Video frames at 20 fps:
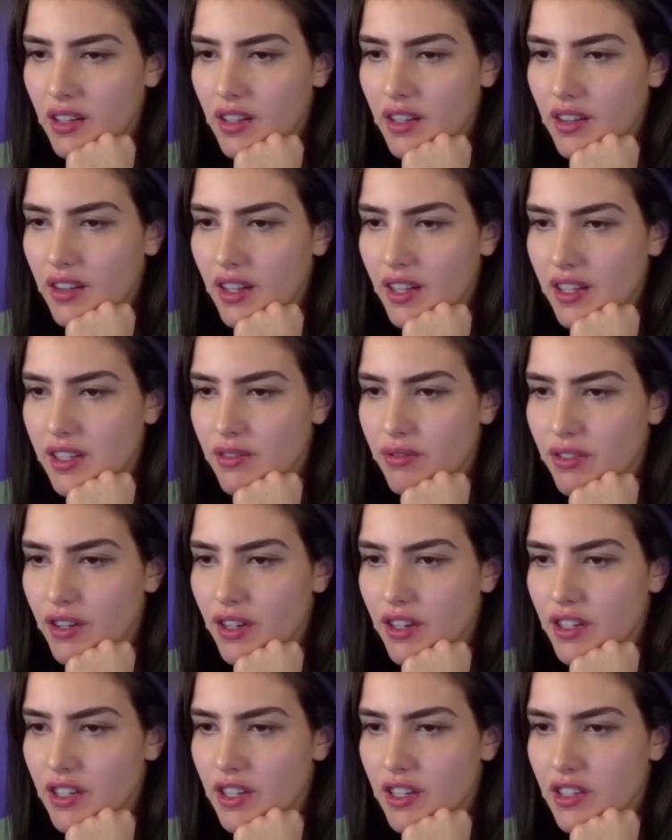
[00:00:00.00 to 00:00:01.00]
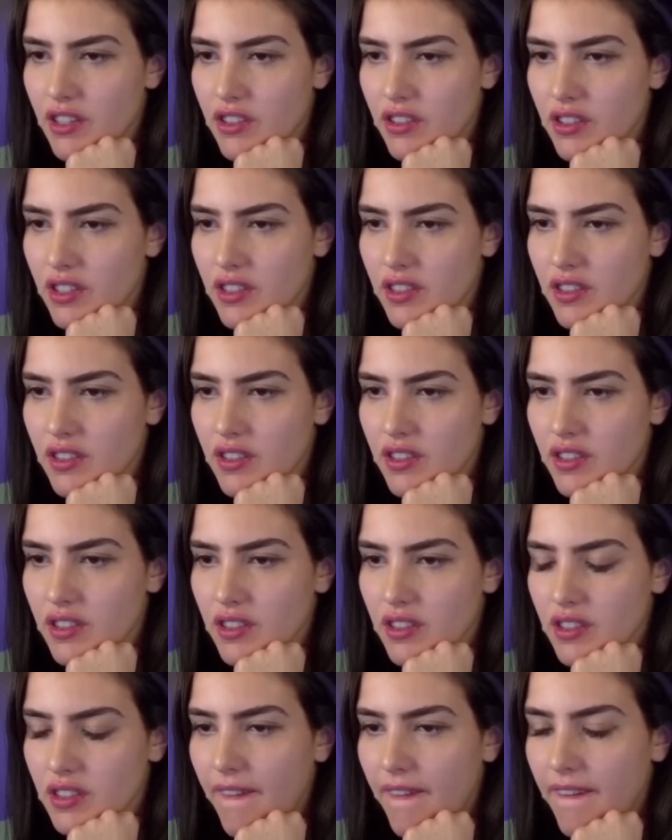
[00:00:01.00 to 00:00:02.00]
And that's very dangerous.
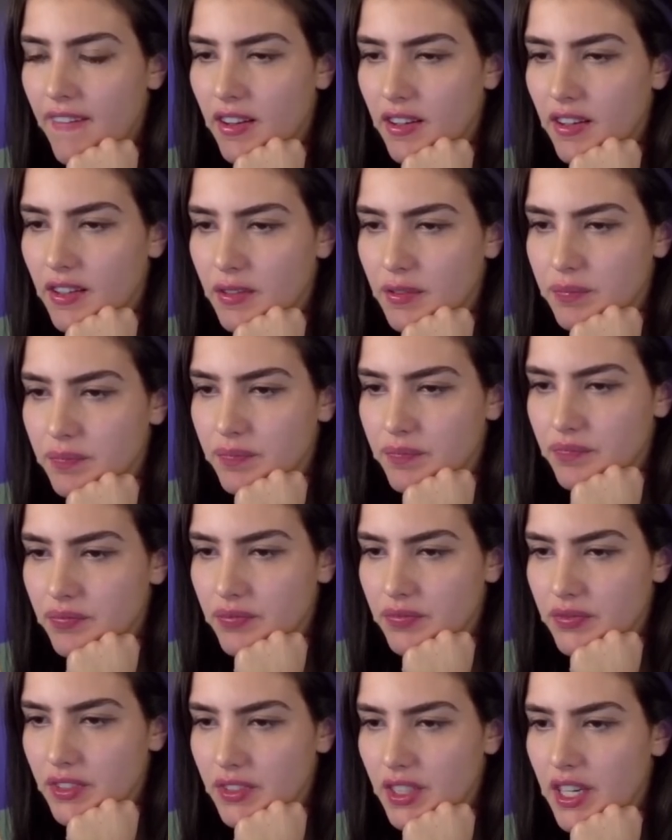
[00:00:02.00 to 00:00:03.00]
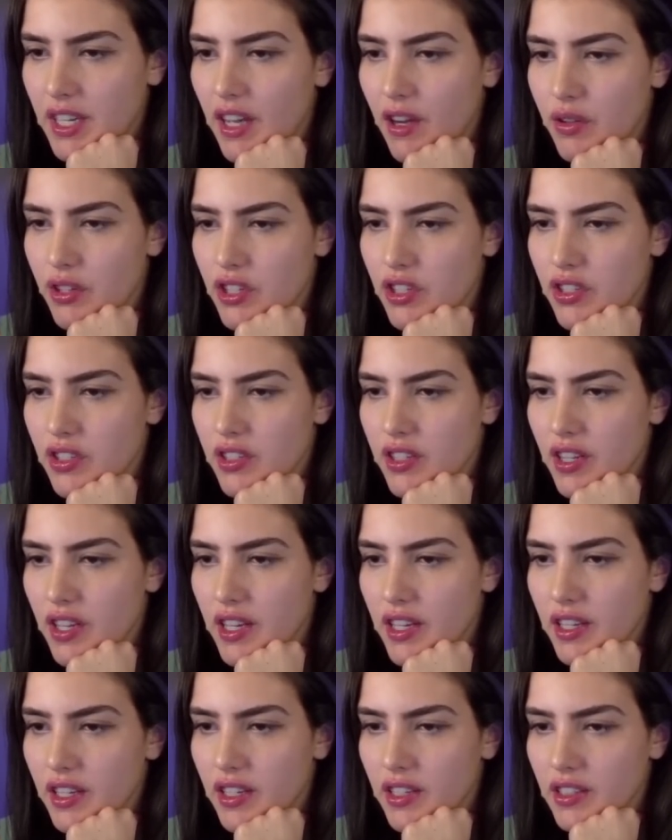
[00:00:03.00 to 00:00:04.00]
Um, or now we just
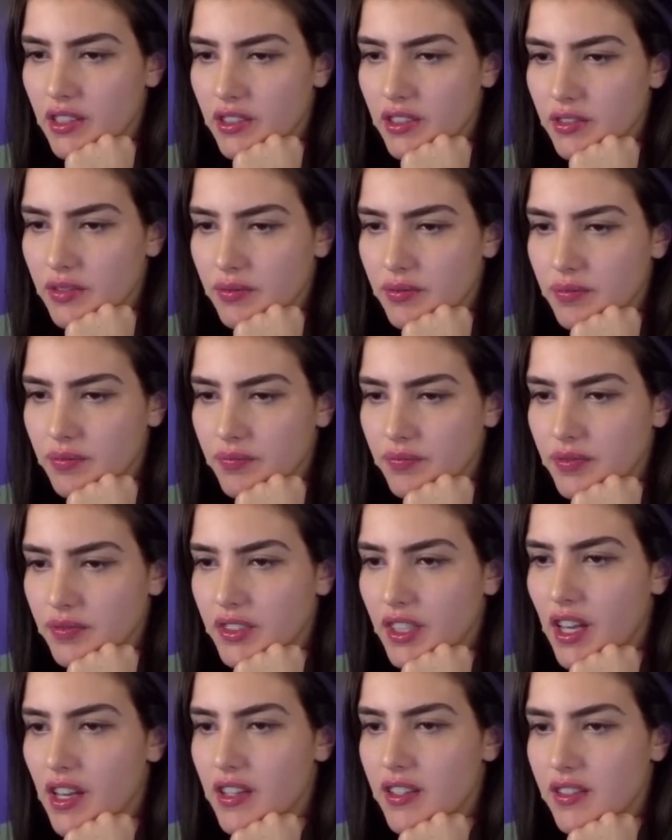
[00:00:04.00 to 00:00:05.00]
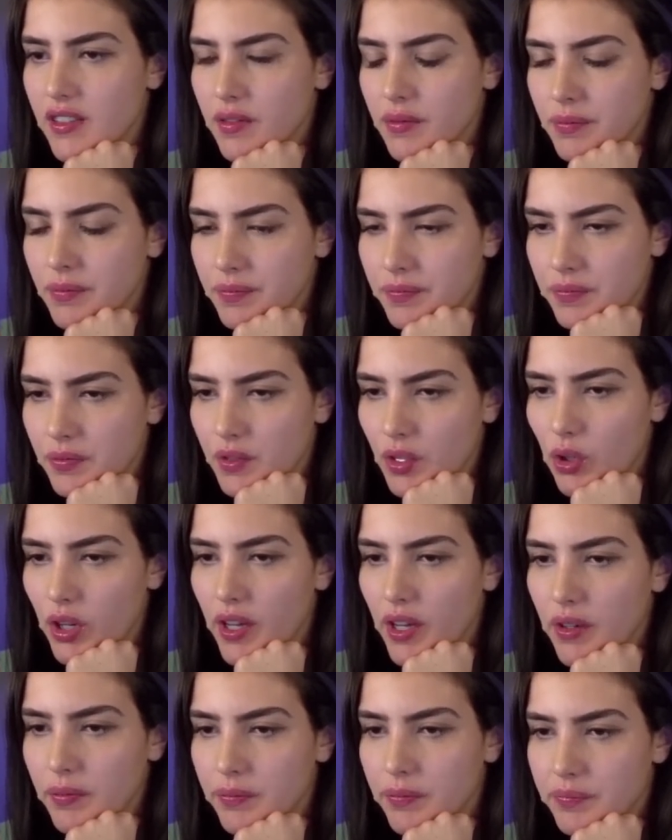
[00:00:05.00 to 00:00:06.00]
take. Nice.
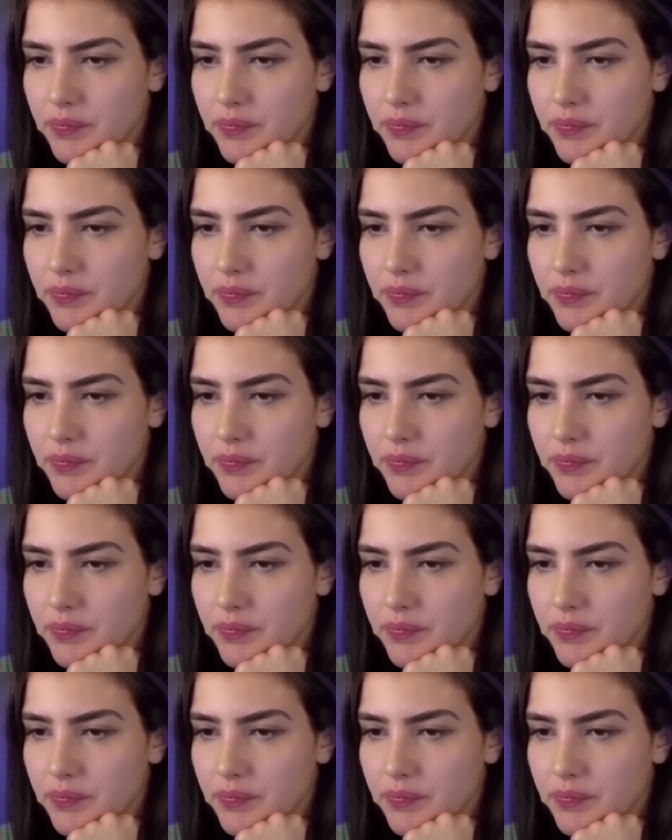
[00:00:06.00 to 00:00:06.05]
Okay,